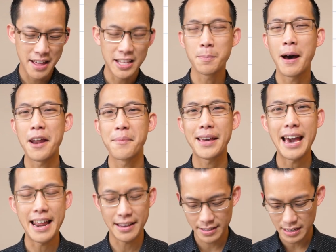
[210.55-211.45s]
This part of
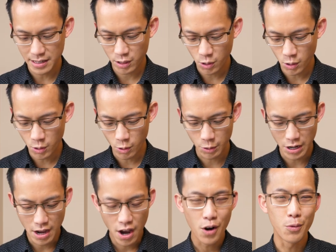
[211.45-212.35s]
mechanics is
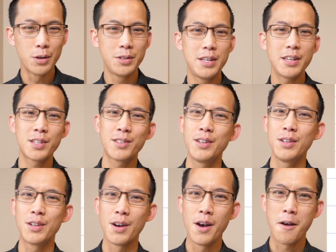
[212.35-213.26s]
called
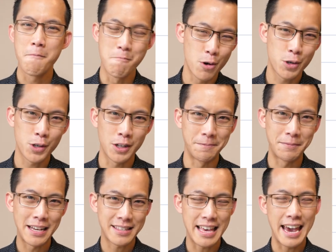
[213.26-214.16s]
resisted motion.
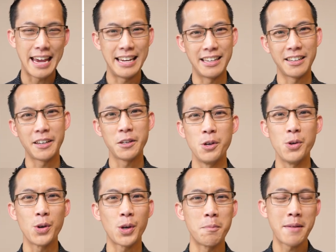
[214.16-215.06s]
That's the heading
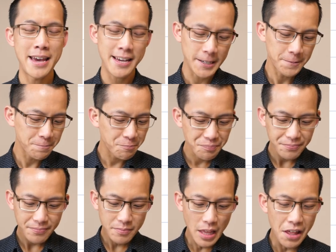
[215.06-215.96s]
you can make
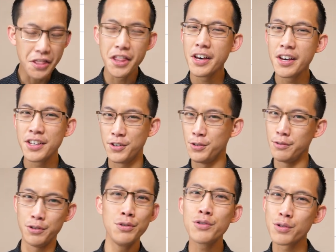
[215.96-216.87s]
the
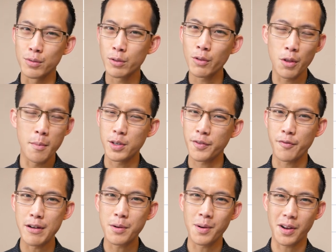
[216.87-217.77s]
usual, the most
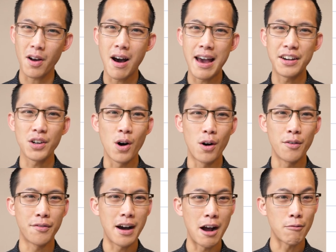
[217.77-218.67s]
frequent kind
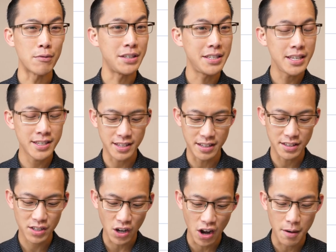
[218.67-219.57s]
of uh,
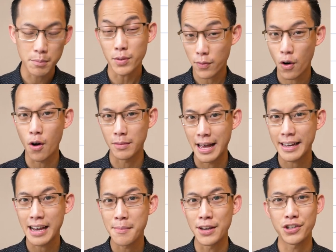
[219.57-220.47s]
resistance comes from,
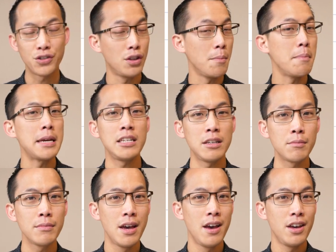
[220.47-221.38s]
like I mentioned, the
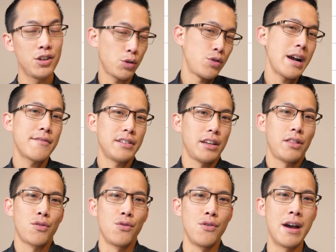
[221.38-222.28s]
medium you're traveling
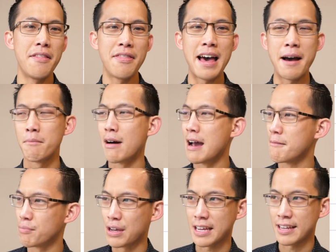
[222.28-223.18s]
through. And that
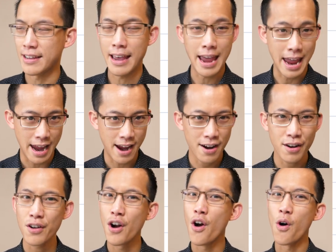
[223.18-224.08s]
might be
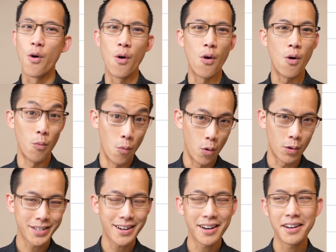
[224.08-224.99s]
air or
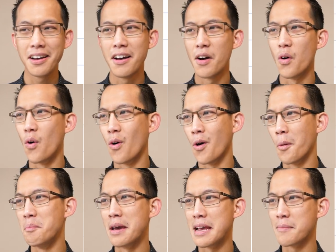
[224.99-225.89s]
water or
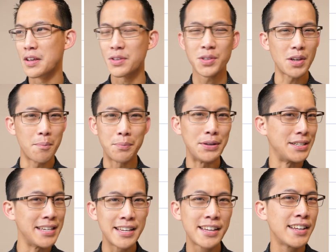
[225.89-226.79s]
maybe some
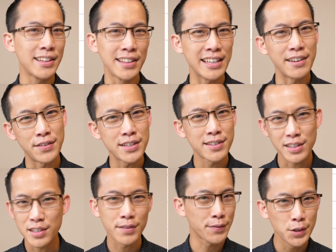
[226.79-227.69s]
particularly
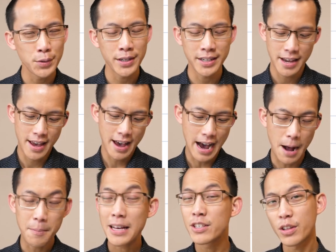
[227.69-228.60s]
viscous fluid.
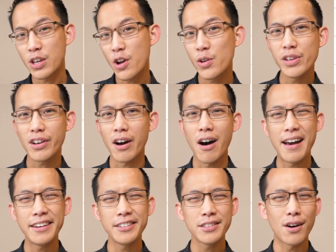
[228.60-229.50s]
Um, that's not the only
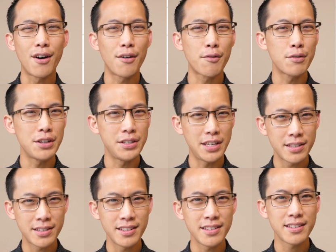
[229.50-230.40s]
kind of
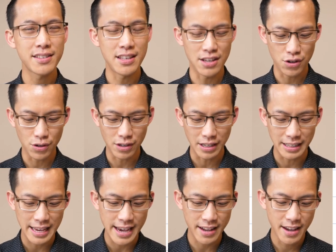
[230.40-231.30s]
resistance that you
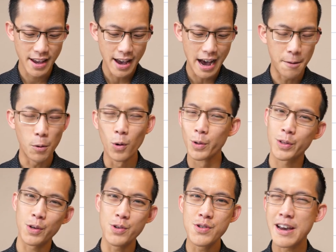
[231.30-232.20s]
can get. Um,
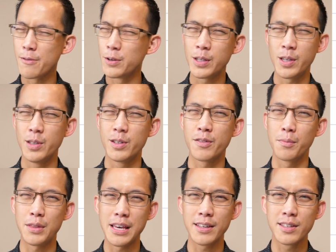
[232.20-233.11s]
also, you get resistance
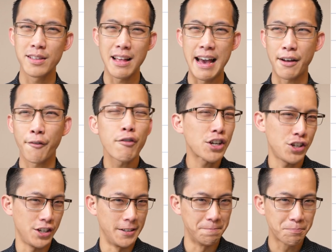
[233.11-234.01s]
from things like
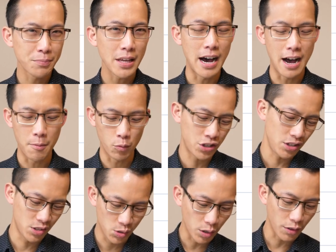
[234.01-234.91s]
friction, um, which
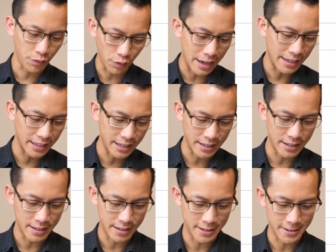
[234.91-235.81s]
is sort of like
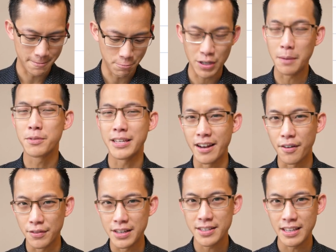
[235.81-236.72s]
a, a subset
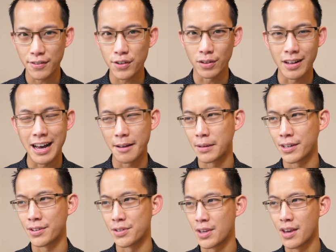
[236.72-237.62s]
of this, if you like,
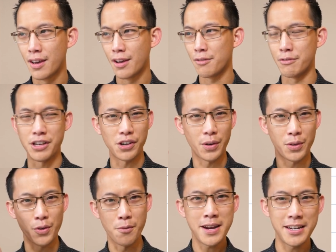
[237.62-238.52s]
because when you're going
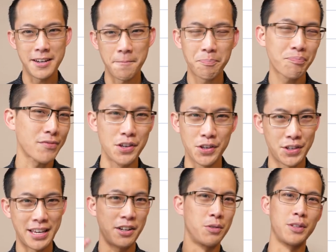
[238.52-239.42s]
through a medium, you're
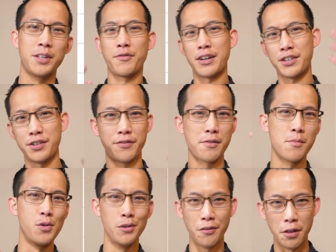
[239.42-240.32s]
just getting all this friction
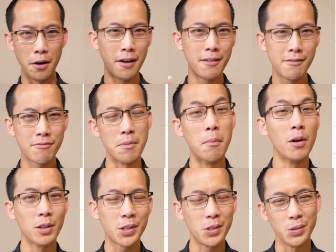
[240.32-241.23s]
from all of the, the
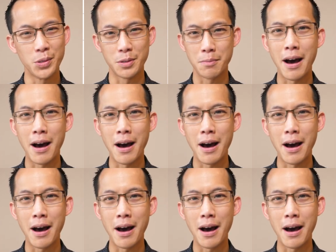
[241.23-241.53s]
molecules and